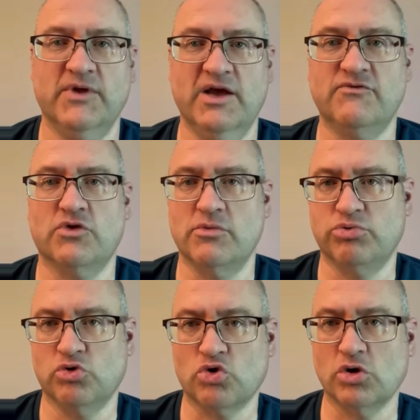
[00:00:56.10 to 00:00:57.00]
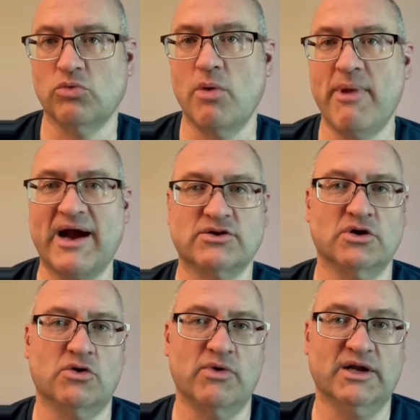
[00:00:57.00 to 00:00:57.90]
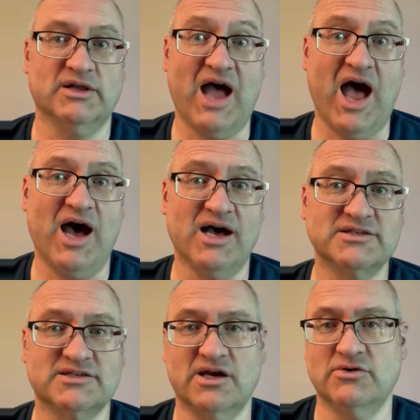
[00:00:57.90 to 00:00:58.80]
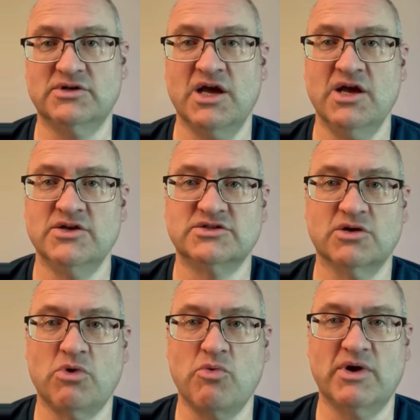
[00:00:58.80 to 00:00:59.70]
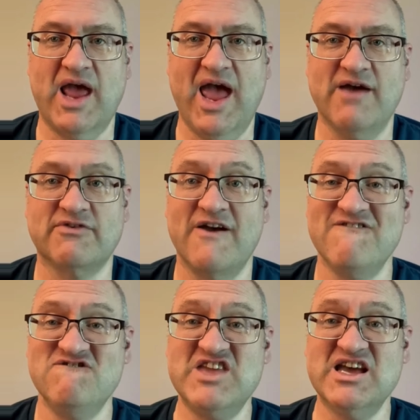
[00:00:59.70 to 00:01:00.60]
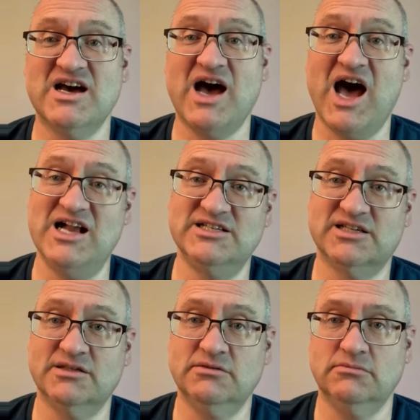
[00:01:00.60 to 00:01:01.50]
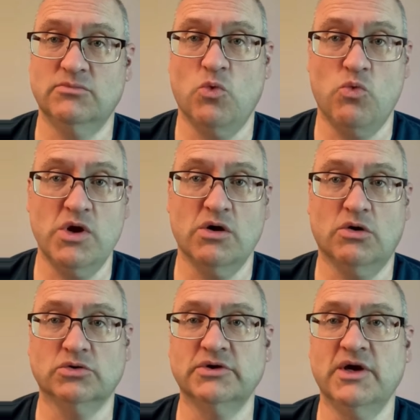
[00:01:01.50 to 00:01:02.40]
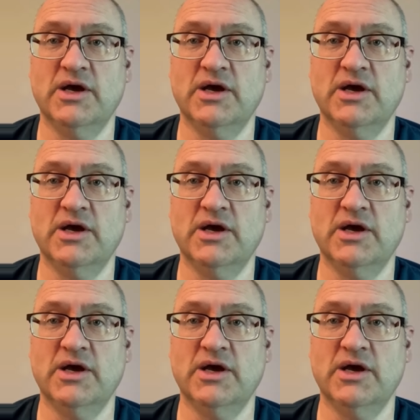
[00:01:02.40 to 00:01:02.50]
and for the plural, we're back to our regular R sound. So we would have wir halten, we hold.